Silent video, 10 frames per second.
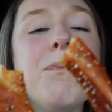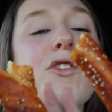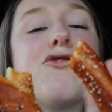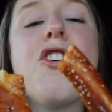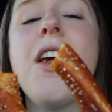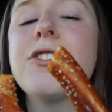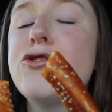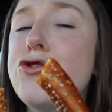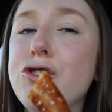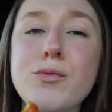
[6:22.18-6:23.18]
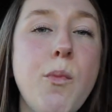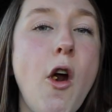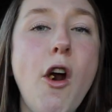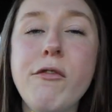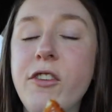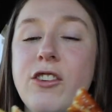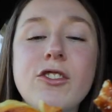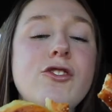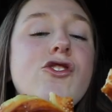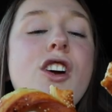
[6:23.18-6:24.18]
the texture is perfect,
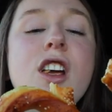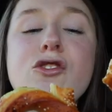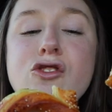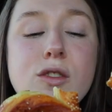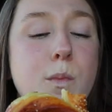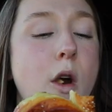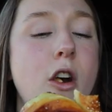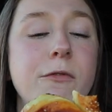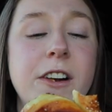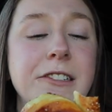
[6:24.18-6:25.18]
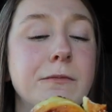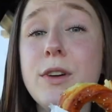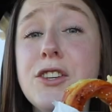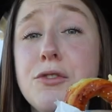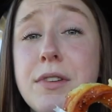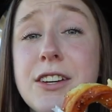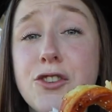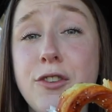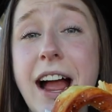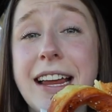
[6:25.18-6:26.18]
the taste is perfect. We do need
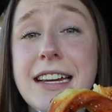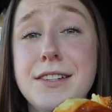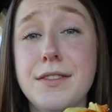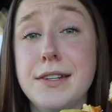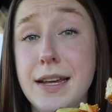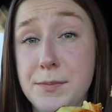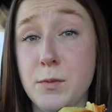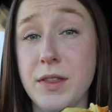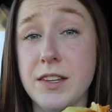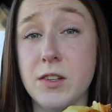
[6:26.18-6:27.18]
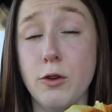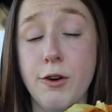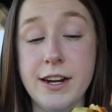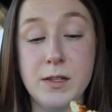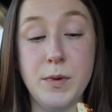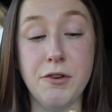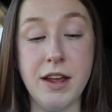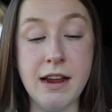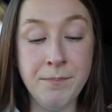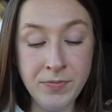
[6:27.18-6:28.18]
to crack into the dips with this glorious
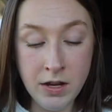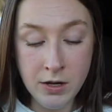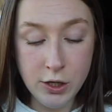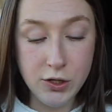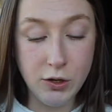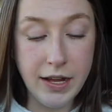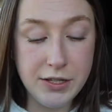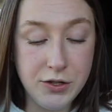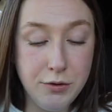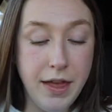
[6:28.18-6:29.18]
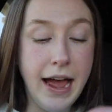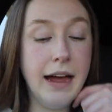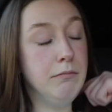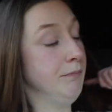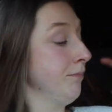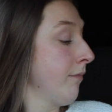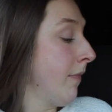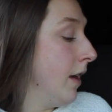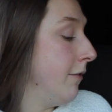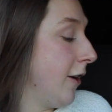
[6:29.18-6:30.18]
beauty. So let's do that.
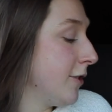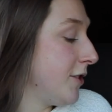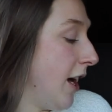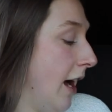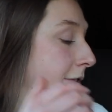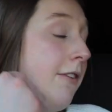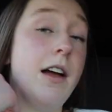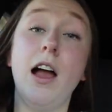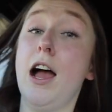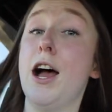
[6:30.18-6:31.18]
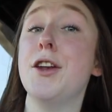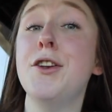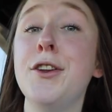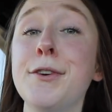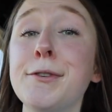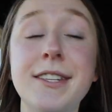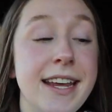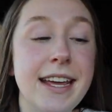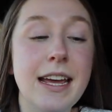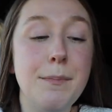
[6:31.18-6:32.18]
First off, a new
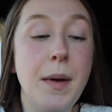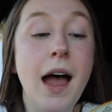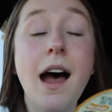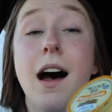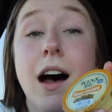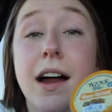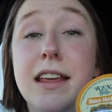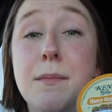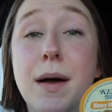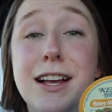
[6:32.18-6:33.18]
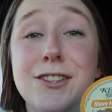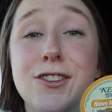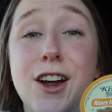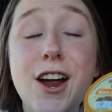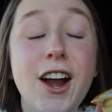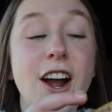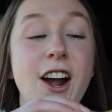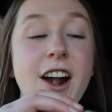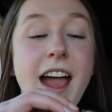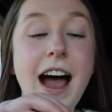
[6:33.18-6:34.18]
dip, honey
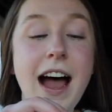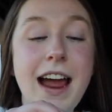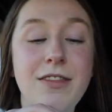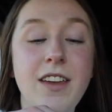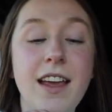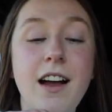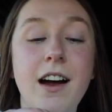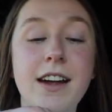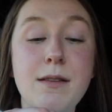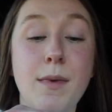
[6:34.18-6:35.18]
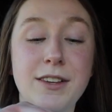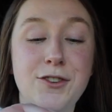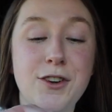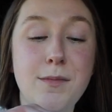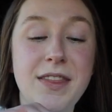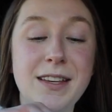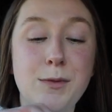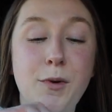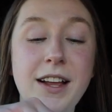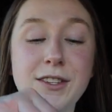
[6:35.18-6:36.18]
mustard. I think honey mustard with
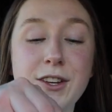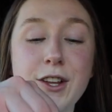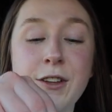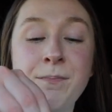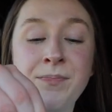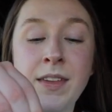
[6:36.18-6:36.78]
this pretzel